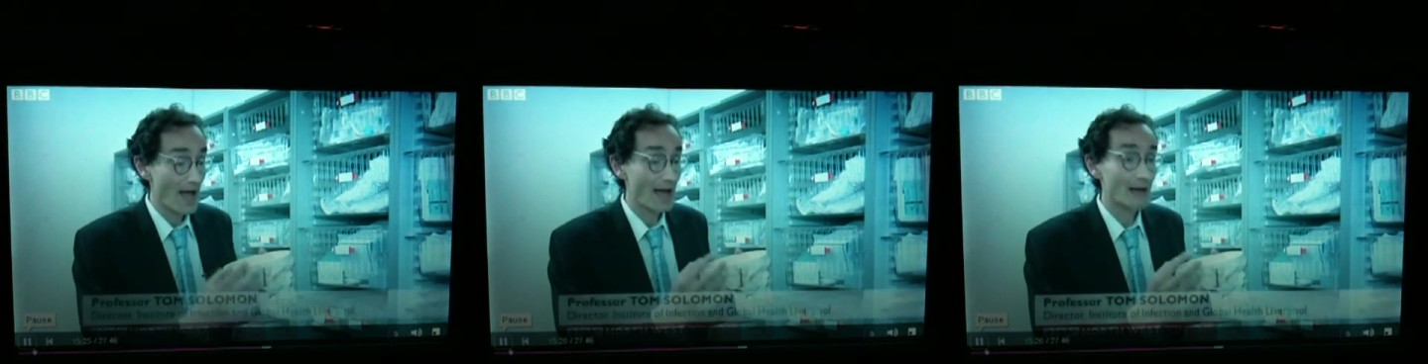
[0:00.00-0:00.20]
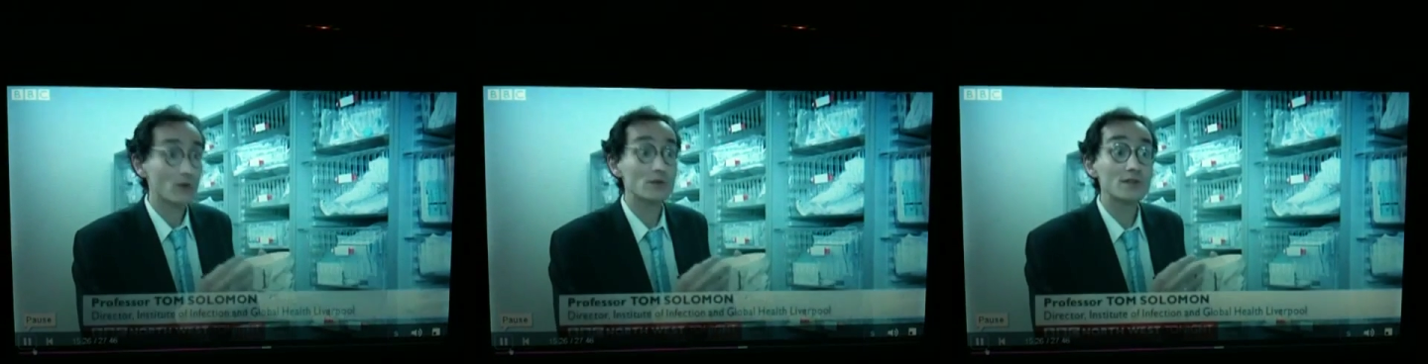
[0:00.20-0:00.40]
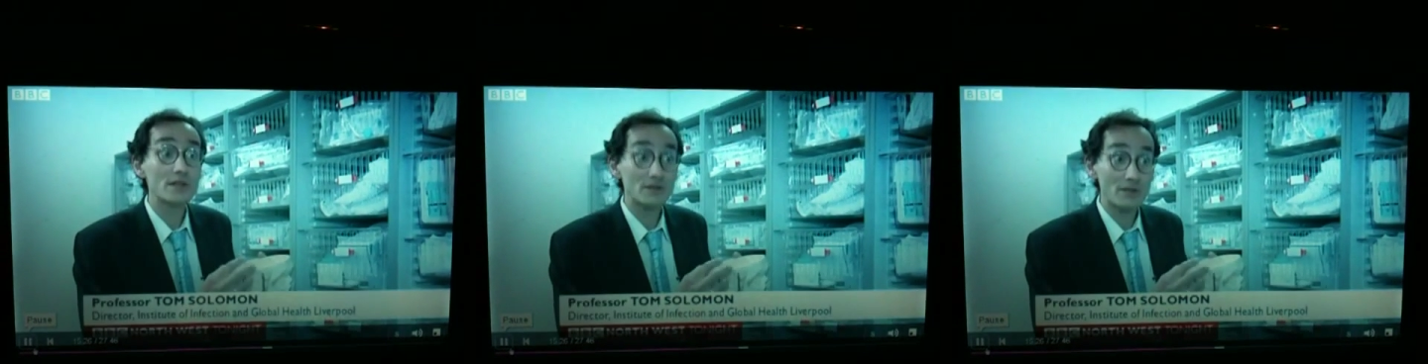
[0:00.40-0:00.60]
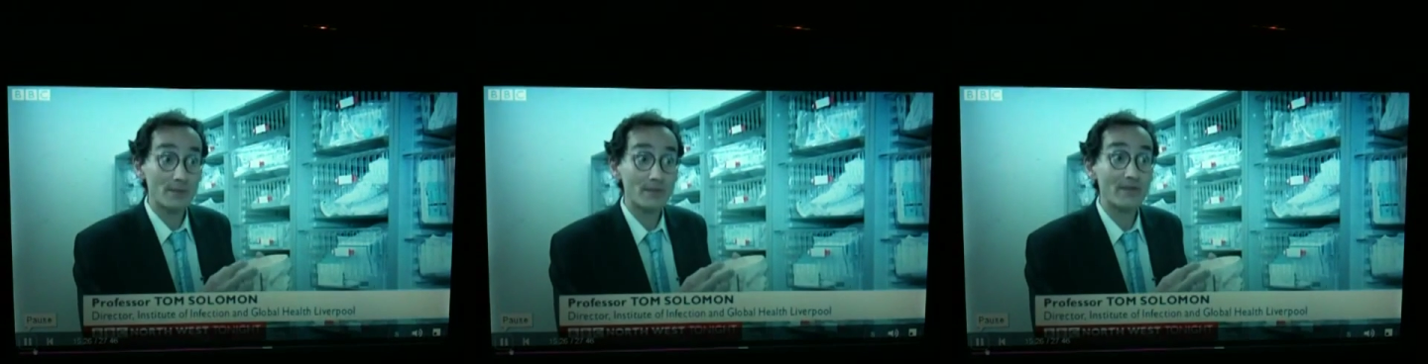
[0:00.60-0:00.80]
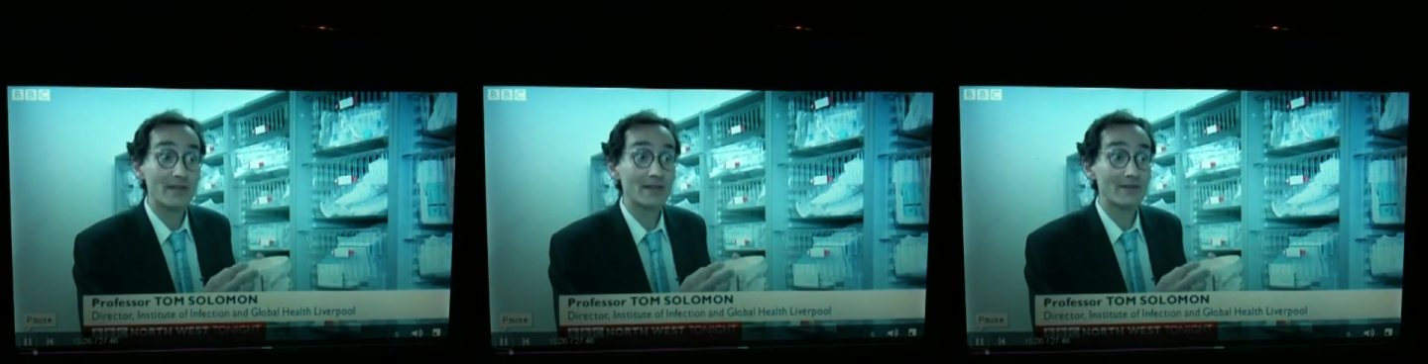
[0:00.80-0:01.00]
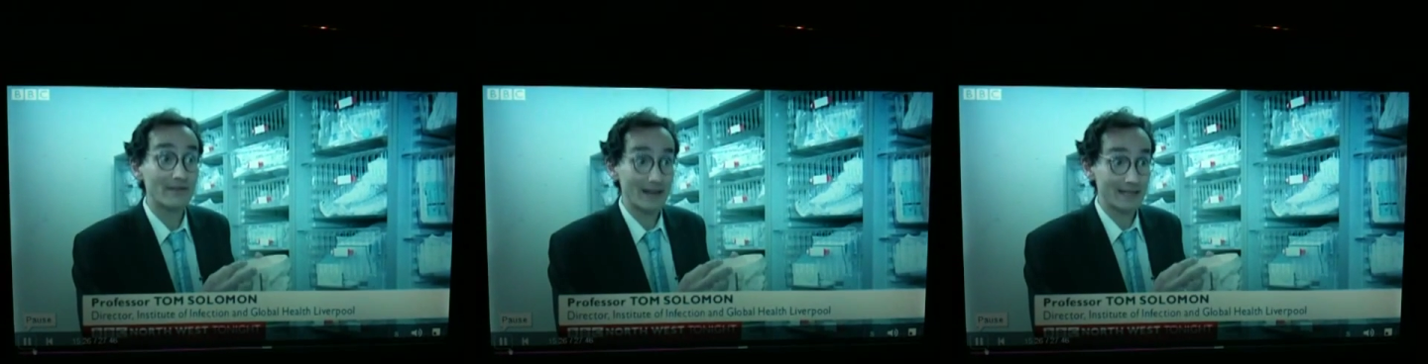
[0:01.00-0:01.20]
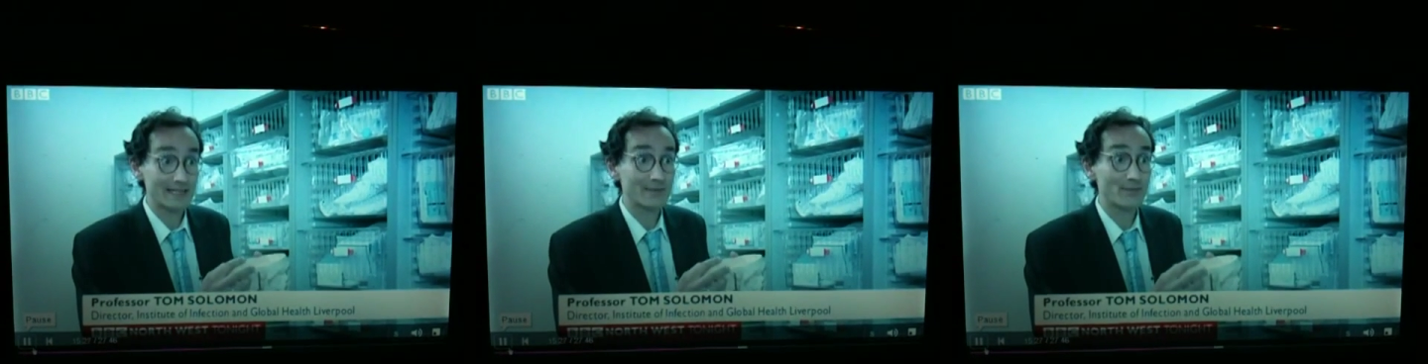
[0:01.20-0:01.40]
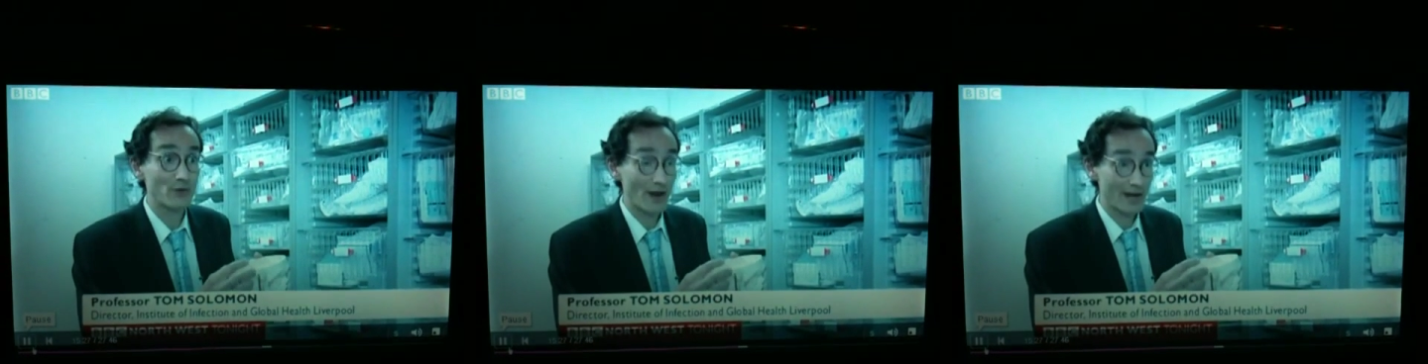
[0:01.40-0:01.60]
and also some of the
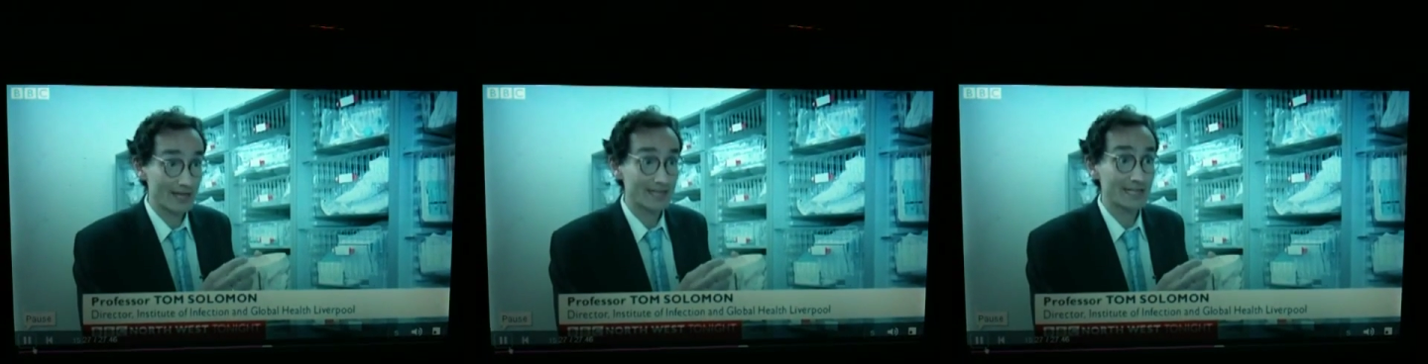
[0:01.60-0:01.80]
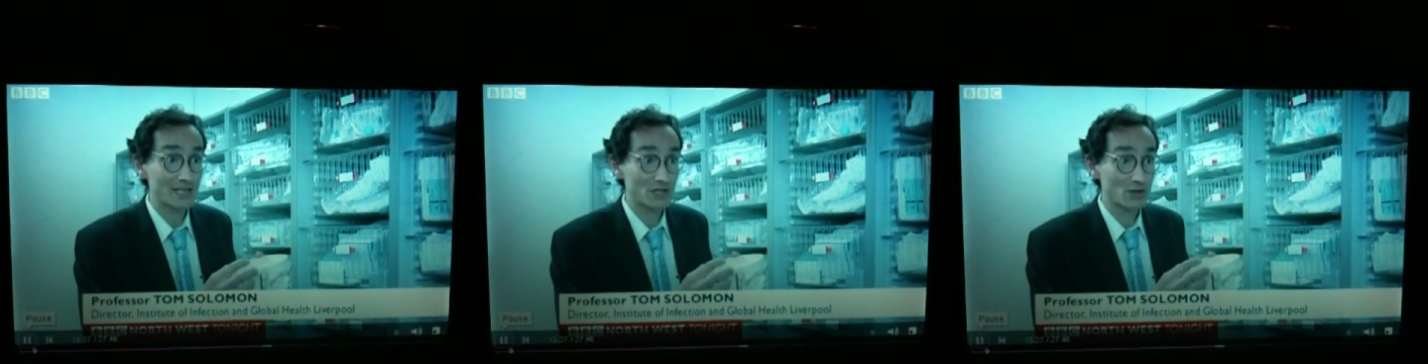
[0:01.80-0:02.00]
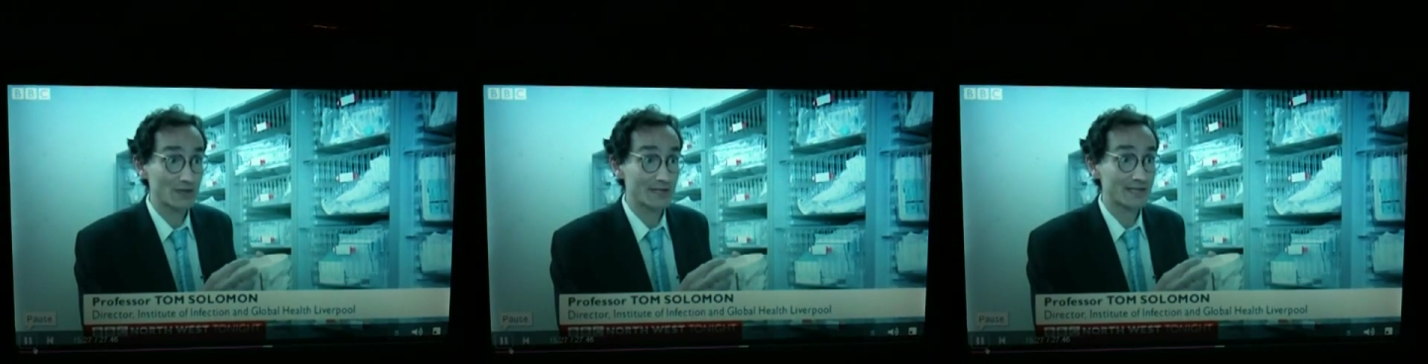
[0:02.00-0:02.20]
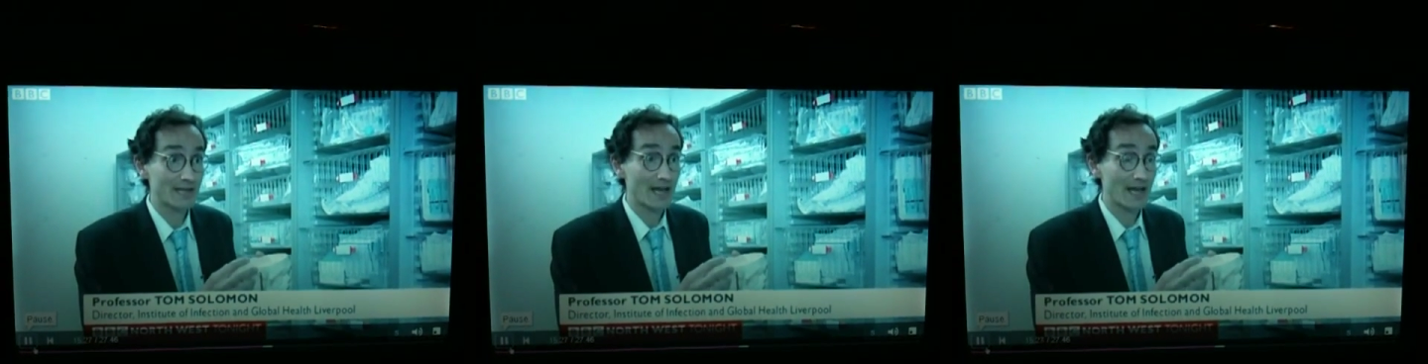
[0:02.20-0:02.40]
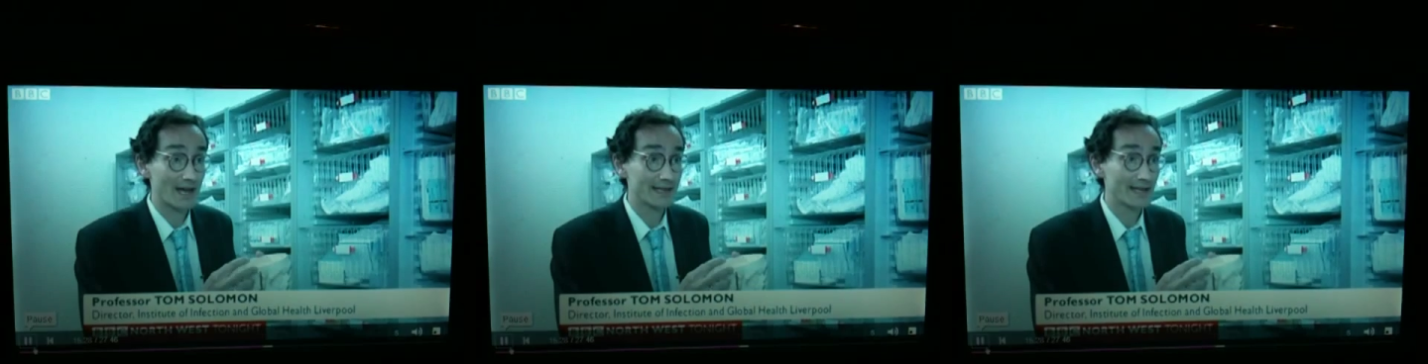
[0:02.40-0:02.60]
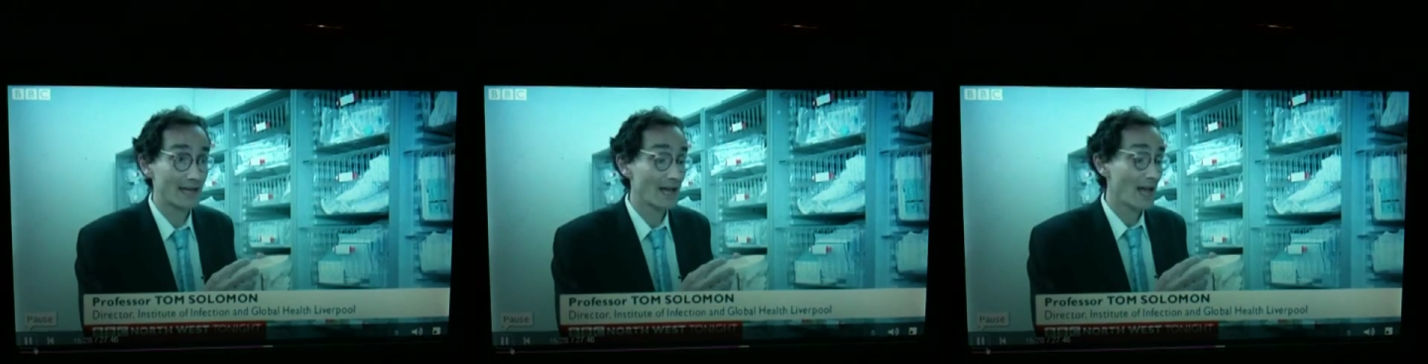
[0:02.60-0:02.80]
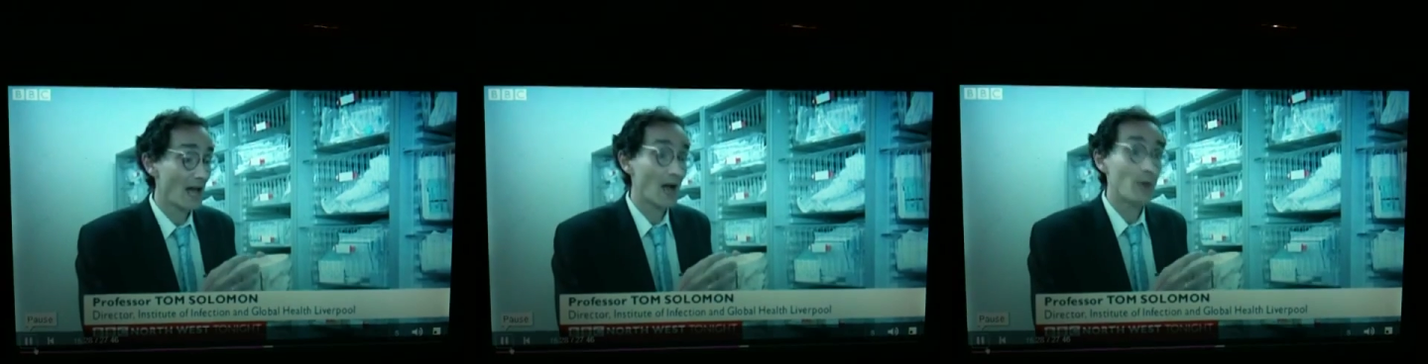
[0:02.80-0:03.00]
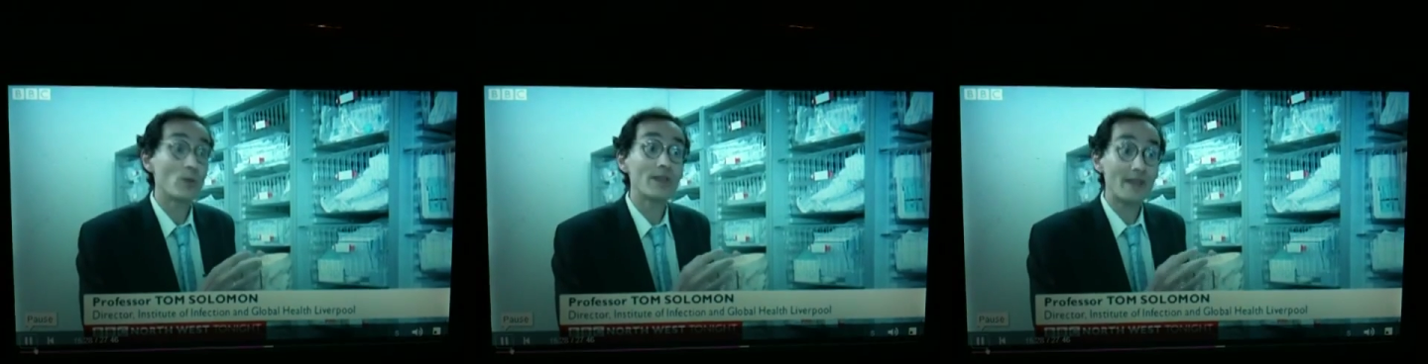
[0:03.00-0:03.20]
infected brain tissue inside.
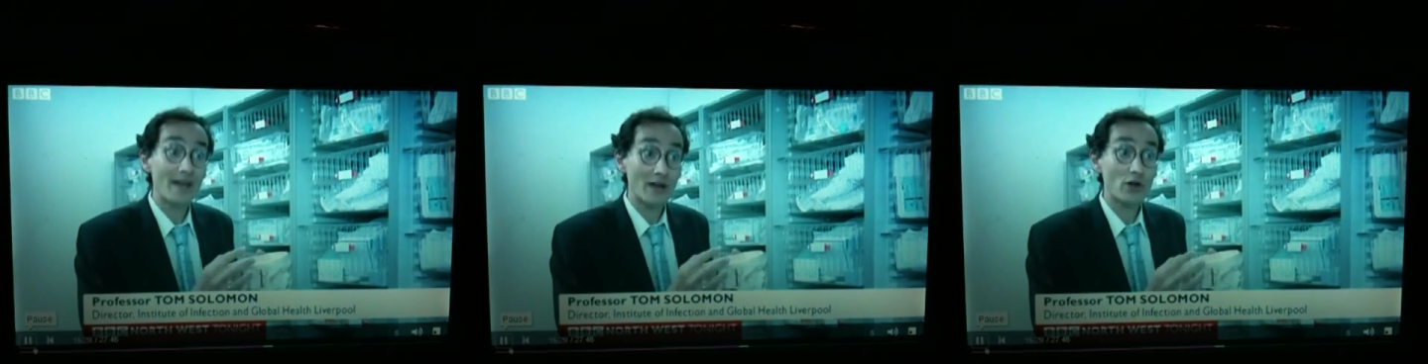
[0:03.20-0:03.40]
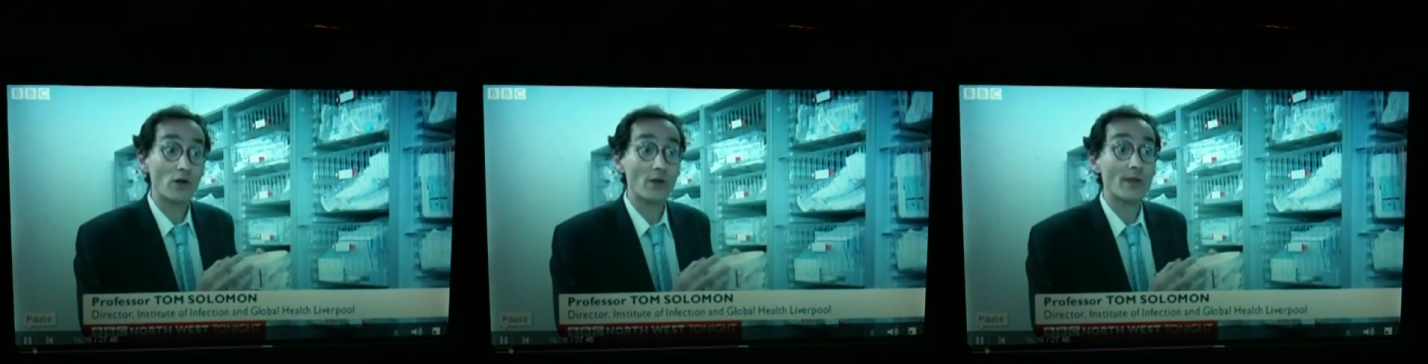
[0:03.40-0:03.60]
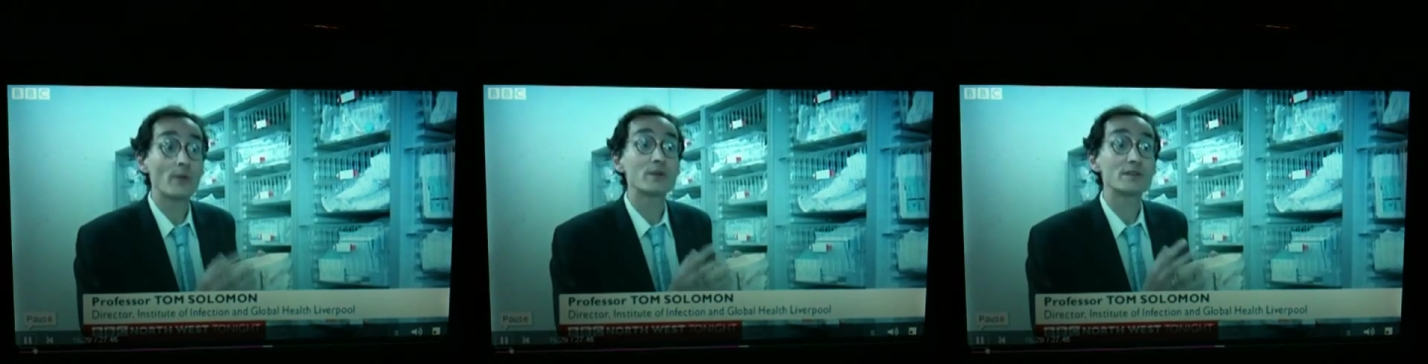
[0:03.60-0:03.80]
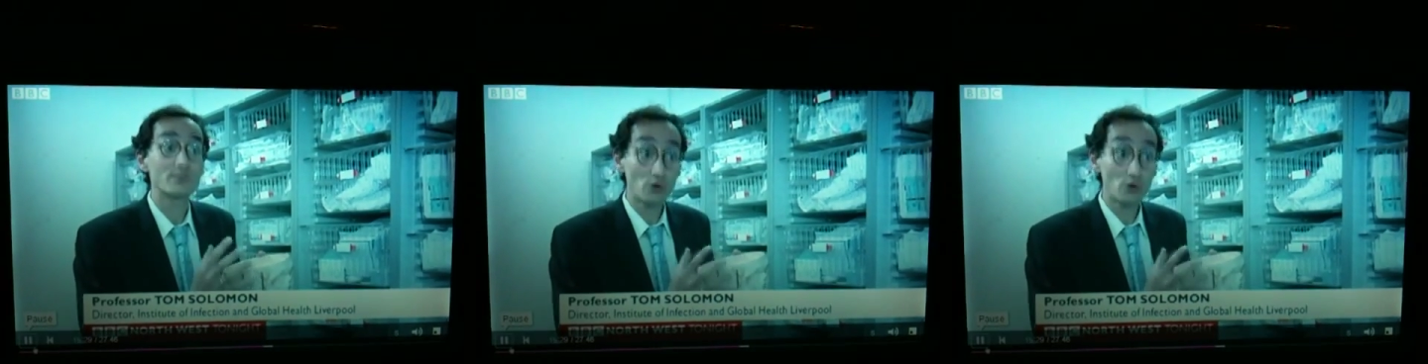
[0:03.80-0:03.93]
And with that gone, there was